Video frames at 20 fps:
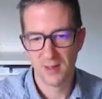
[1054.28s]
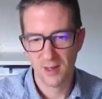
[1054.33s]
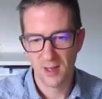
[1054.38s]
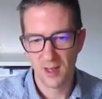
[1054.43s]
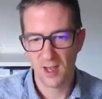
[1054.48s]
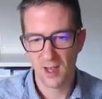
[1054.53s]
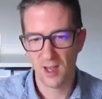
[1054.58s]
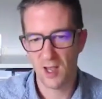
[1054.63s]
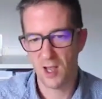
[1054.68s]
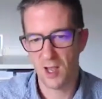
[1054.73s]

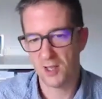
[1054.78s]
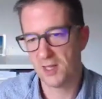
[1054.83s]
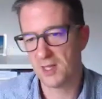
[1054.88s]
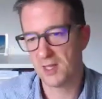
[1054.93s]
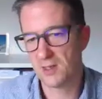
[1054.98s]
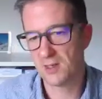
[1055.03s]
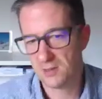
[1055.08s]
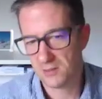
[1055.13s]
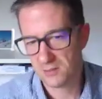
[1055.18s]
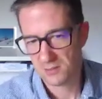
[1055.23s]
But in
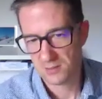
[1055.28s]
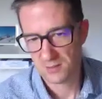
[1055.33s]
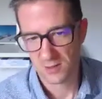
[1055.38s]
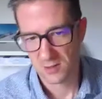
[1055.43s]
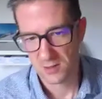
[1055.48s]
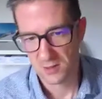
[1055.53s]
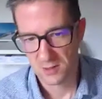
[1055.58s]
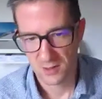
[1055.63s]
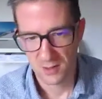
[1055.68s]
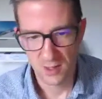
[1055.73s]
multiple
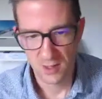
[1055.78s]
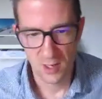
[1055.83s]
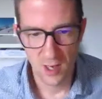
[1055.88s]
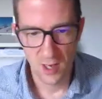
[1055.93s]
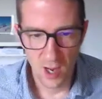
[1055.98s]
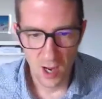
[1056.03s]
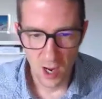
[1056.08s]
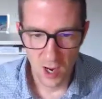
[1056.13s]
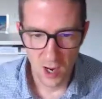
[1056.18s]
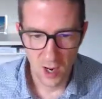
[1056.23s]
ways, and
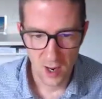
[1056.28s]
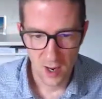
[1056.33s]
choose your